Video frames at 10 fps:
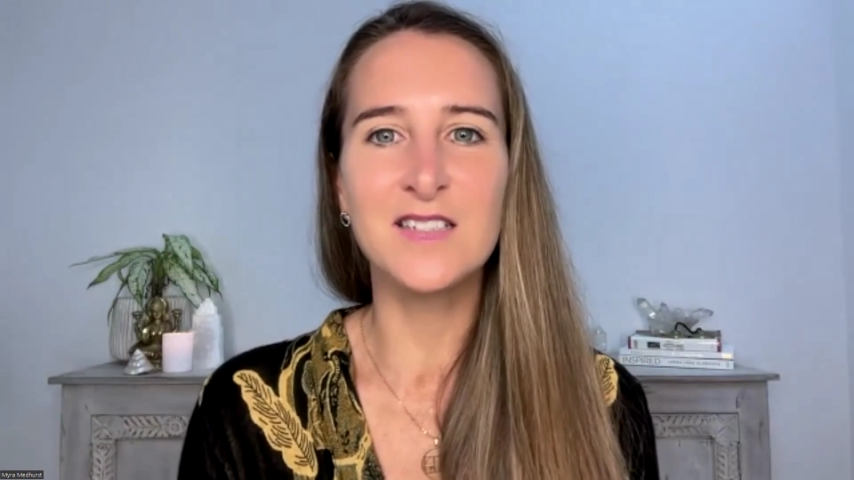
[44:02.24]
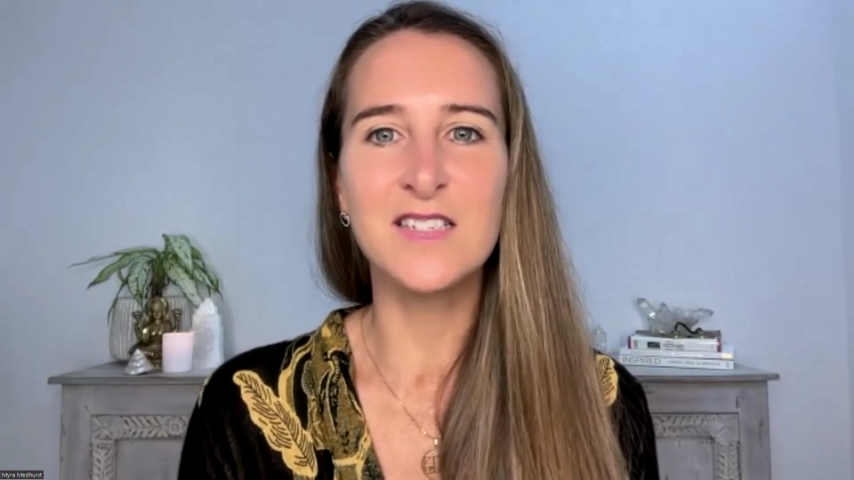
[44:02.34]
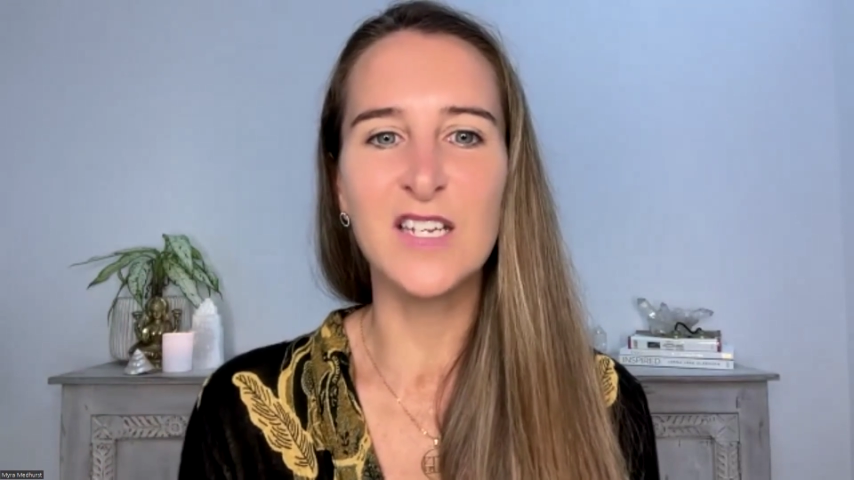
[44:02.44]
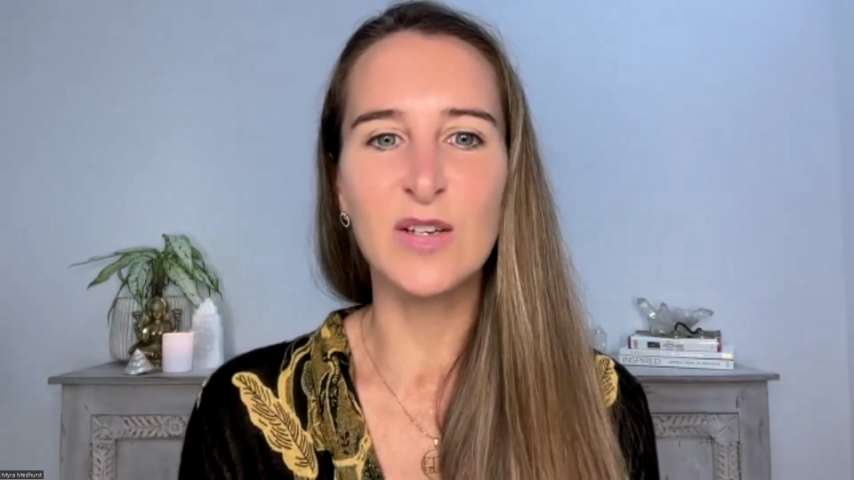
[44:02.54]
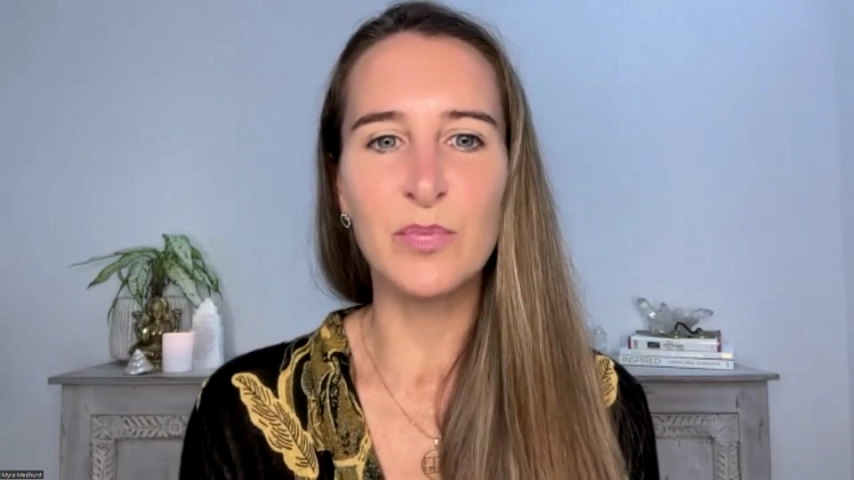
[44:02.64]

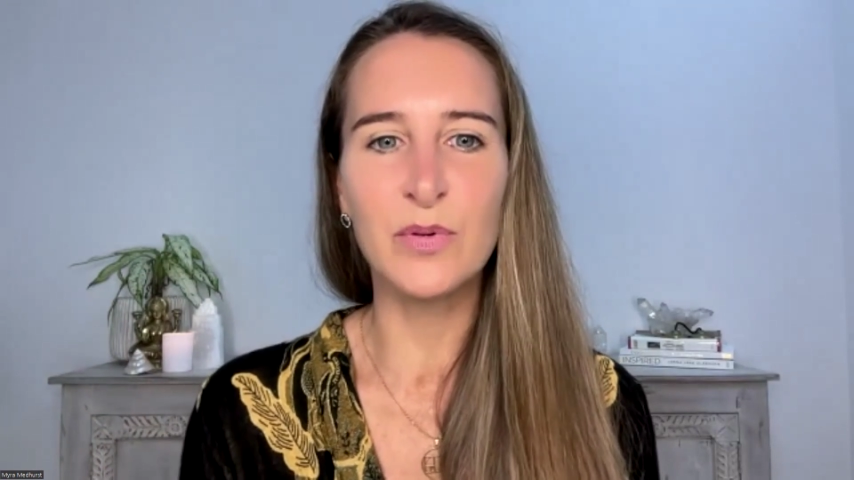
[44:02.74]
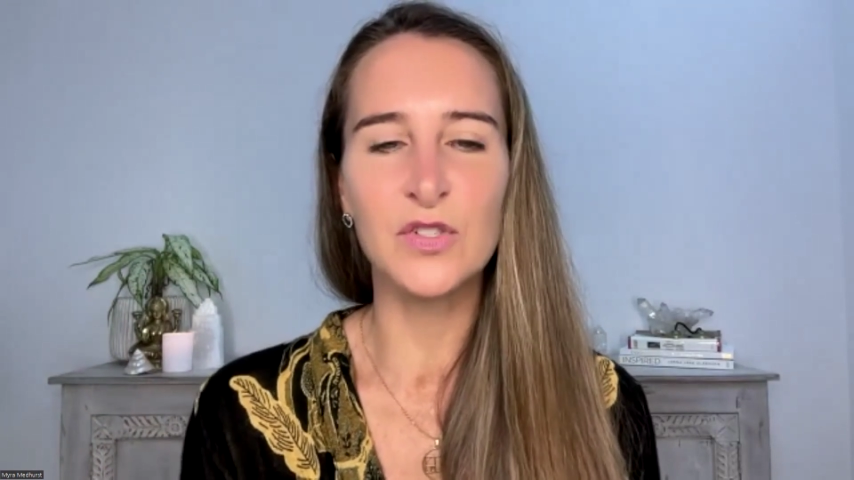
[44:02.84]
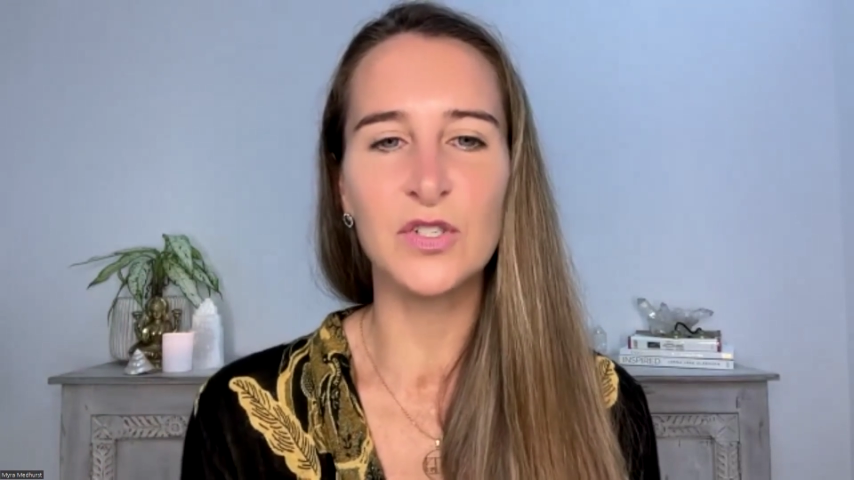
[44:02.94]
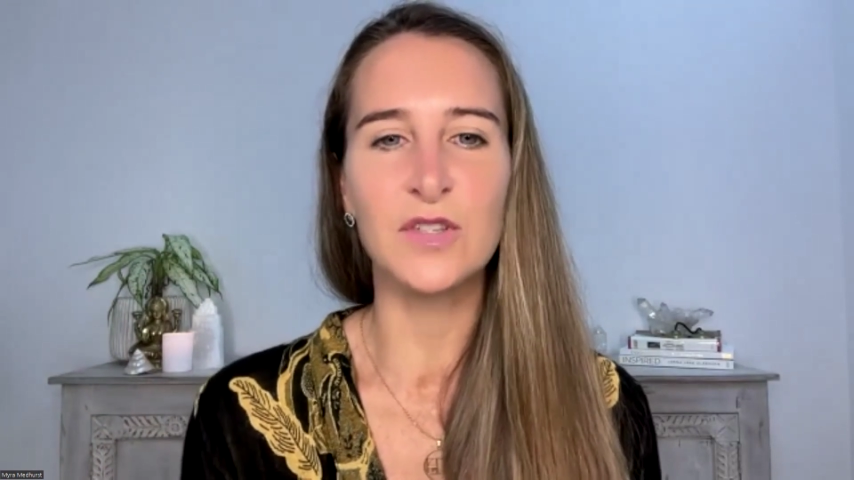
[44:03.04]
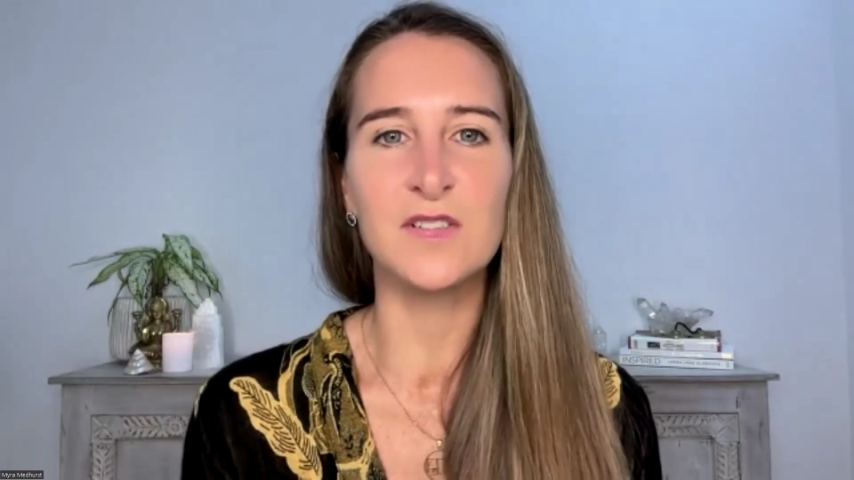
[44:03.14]
deep
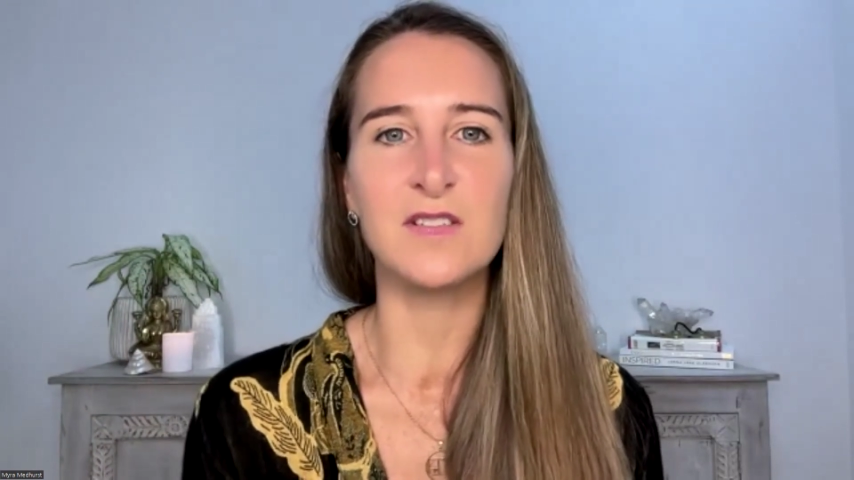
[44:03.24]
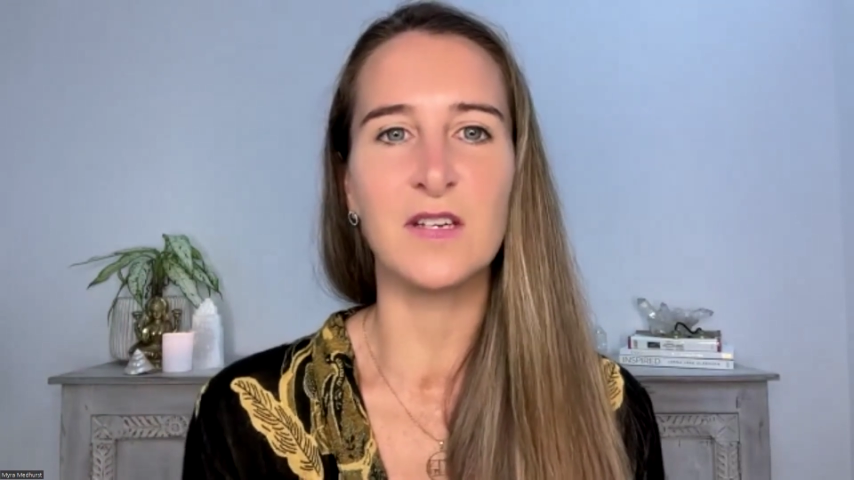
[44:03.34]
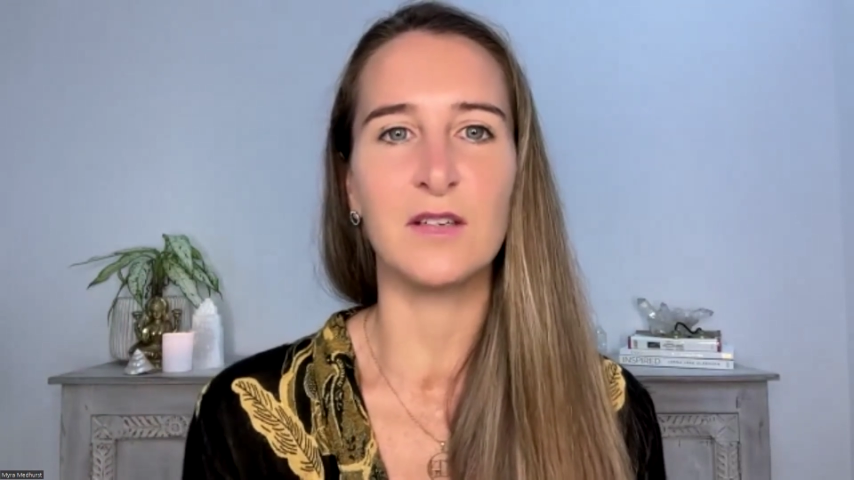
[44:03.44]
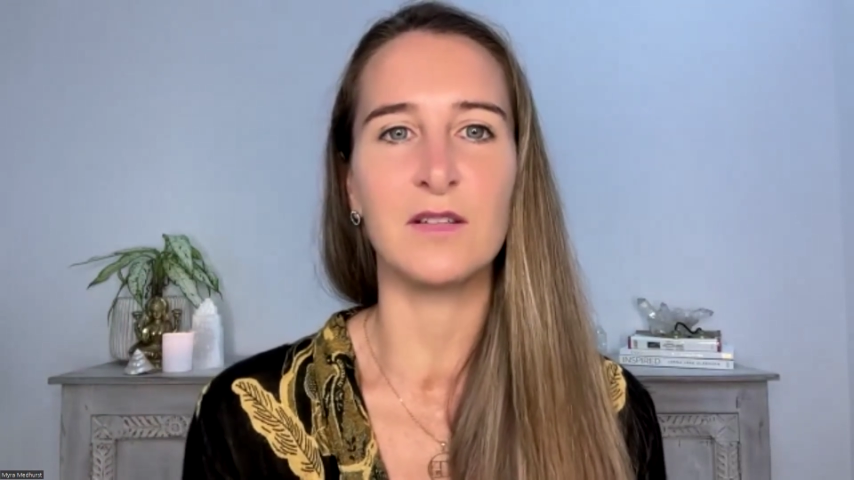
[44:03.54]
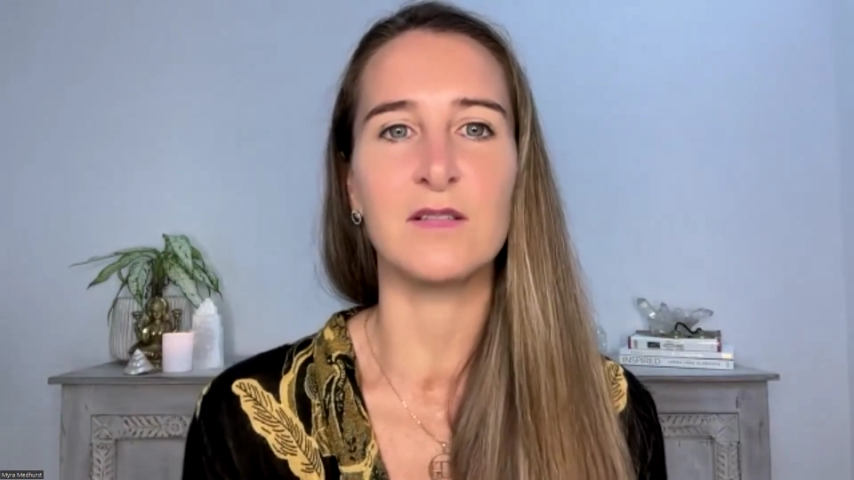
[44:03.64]
into the
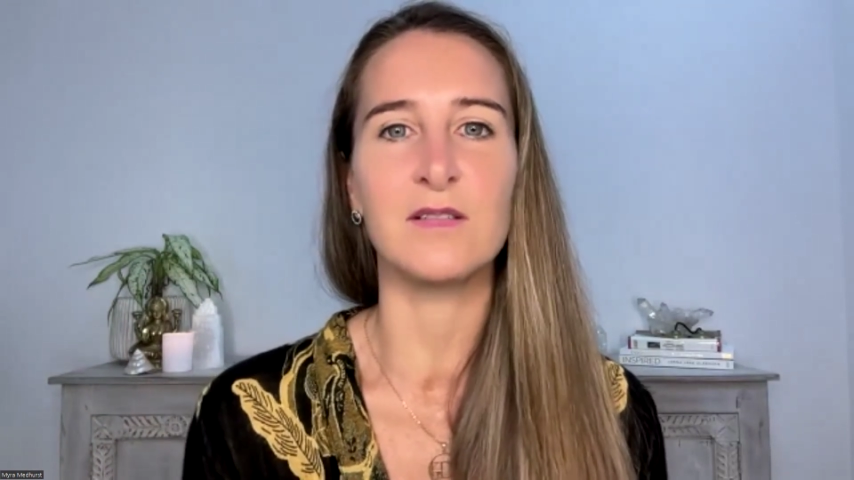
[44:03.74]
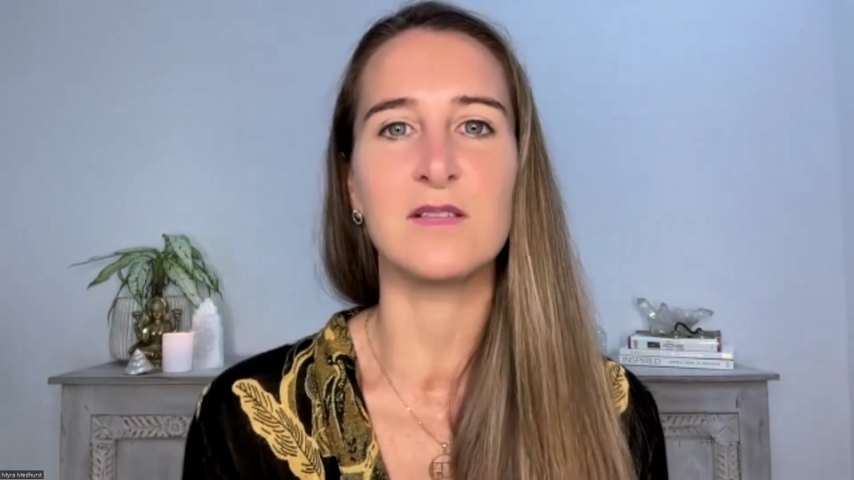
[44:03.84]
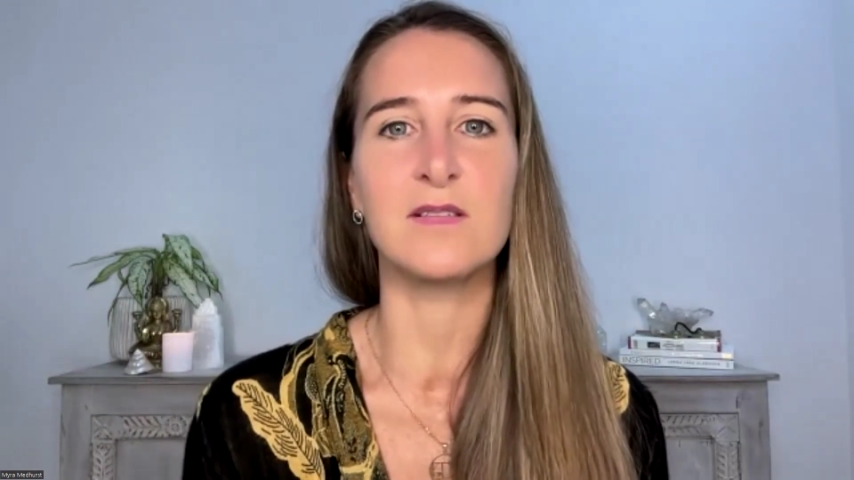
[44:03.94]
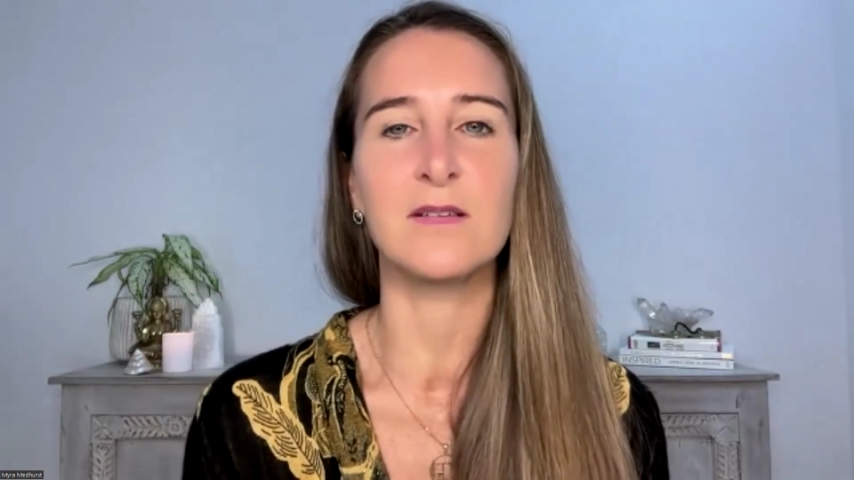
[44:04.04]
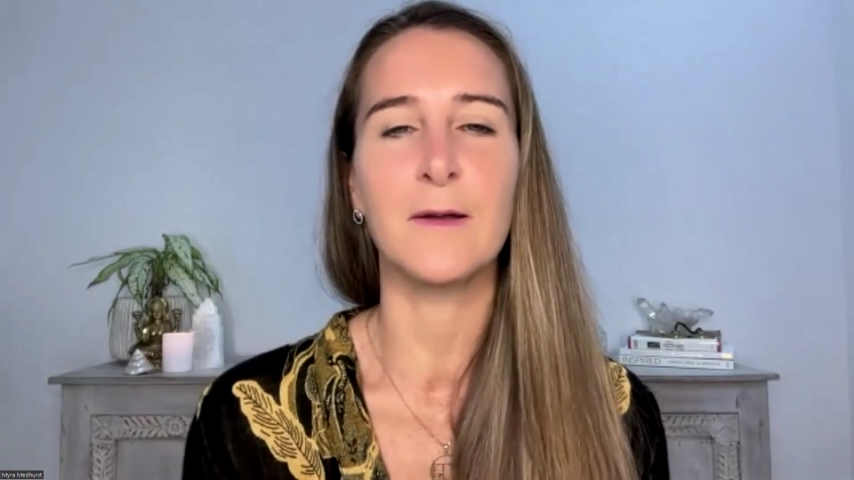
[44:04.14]
cells.